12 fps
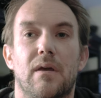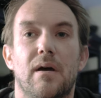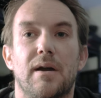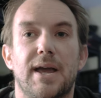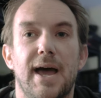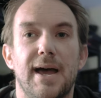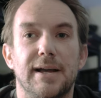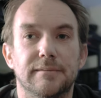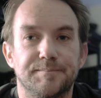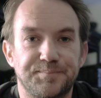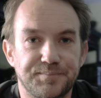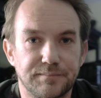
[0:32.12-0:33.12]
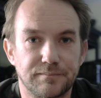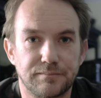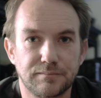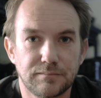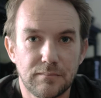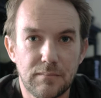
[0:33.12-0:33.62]
Okay,
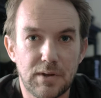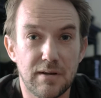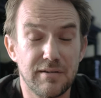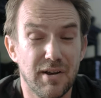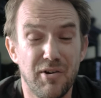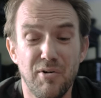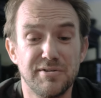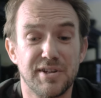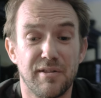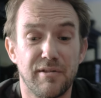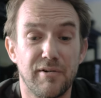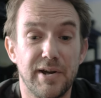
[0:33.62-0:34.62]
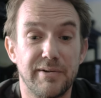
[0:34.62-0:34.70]
so I also thought